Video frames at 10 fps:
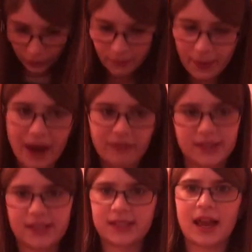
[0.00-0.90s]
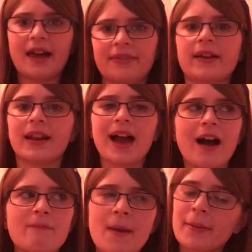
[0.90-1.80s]
great parents and they're gonna
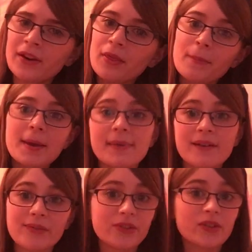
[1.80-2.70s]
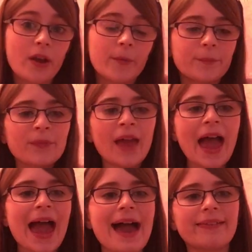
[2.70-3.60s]
have maybe another baby So
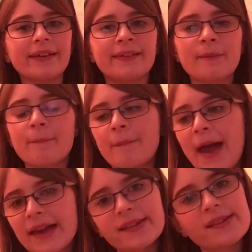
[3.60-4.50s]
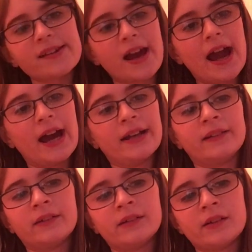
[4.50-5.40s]
Helen Best
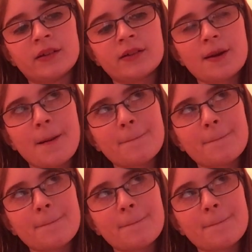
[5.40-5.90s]
and